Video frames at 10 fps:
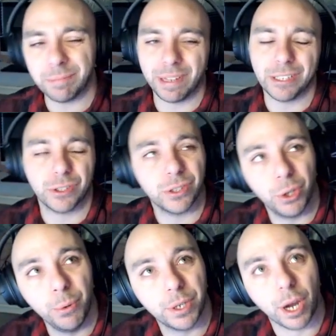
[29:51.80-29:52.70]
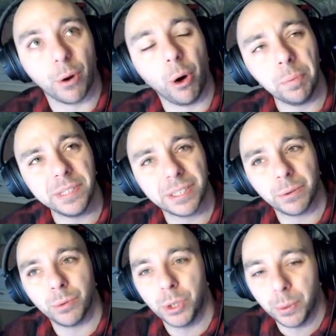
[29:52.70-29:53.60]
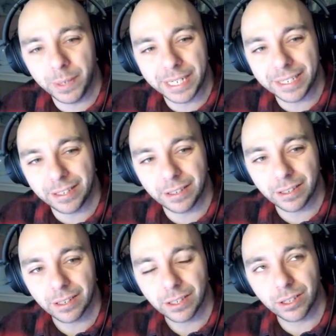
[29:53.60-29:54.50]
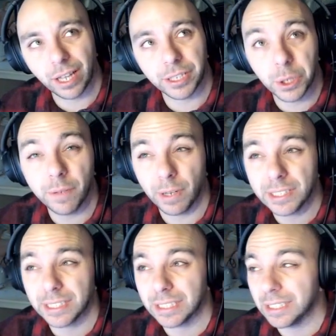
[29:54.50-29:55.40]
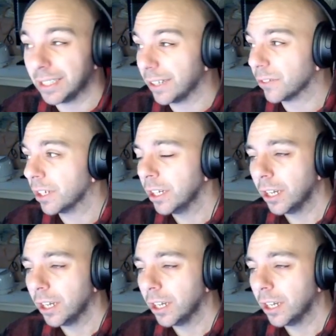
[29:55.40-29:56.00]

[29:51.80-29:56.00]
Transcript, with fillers: played Yu-Gi-Oh! Up until uni, like university days.